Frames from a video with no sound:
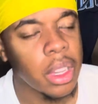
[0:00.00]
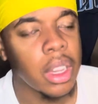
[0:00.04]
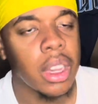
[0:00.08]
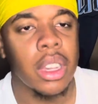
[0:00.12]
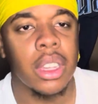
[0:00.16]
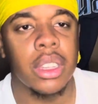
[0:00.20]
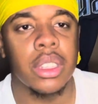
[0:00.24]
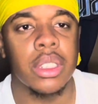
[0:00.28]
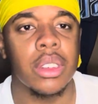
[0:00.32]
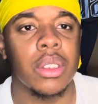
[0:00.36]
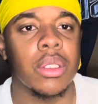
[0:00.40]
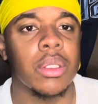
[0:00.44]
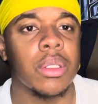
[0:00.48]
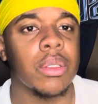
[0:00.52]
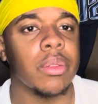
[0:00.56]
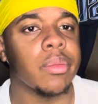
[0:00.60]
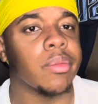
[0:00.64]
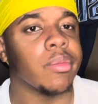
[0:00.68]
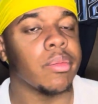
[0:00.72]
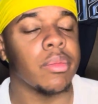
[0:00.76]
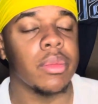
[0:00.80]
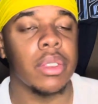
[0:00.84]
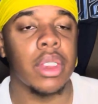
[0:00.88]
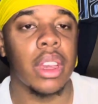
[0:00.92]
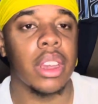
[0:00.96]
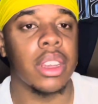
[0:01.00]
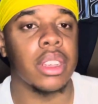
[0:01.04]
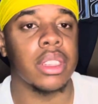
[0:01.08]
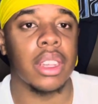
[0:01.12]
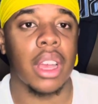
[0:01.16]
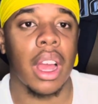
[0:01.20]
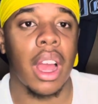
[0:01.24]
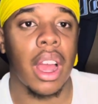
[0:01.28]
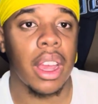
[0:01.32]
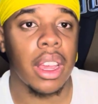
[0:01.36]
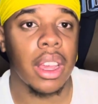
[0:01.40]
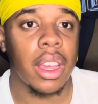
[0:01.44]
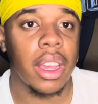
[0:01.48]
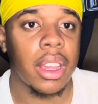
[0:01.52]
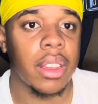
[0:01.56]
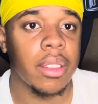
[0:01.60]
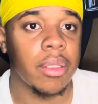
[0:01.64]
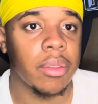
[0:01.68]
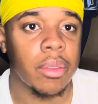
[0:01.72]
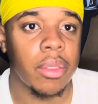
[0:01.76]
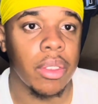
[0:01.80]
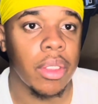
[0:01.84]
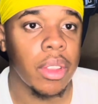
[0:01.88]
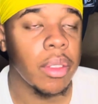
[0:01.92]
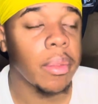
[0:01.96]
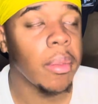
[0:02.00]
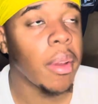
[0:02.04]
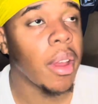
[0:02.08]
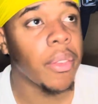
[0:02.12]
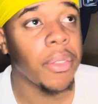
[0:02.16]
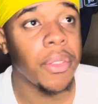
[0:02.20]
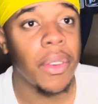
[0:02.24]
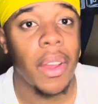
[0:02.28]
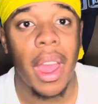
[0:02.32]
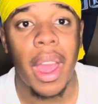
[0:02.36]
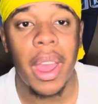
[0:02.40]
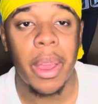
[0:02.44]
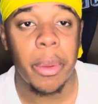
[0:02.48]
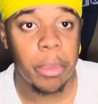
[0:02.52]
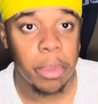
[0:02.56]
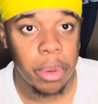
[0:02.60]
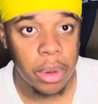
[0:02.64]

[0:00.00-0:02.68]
So, yes, as a matter of fact, A+.